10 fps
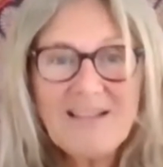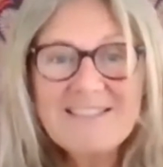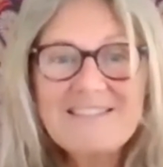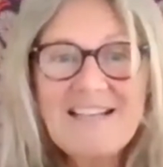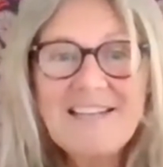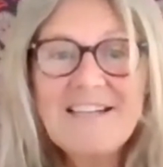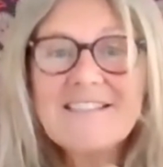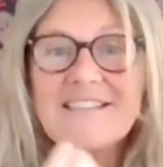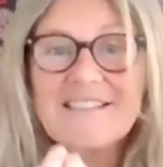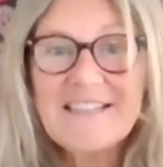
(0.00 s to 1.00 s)
It's telling
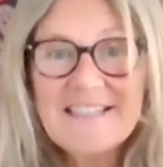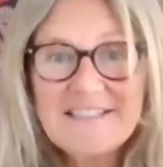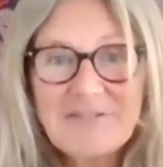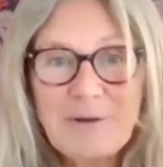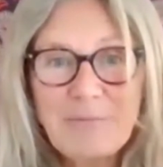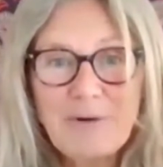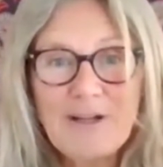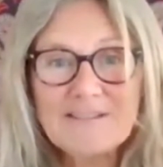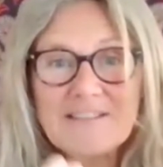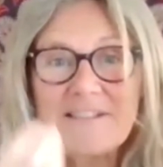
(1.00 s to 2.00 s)
us the seeds have been
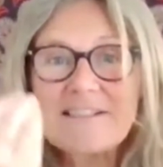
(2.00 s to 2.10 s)
planted.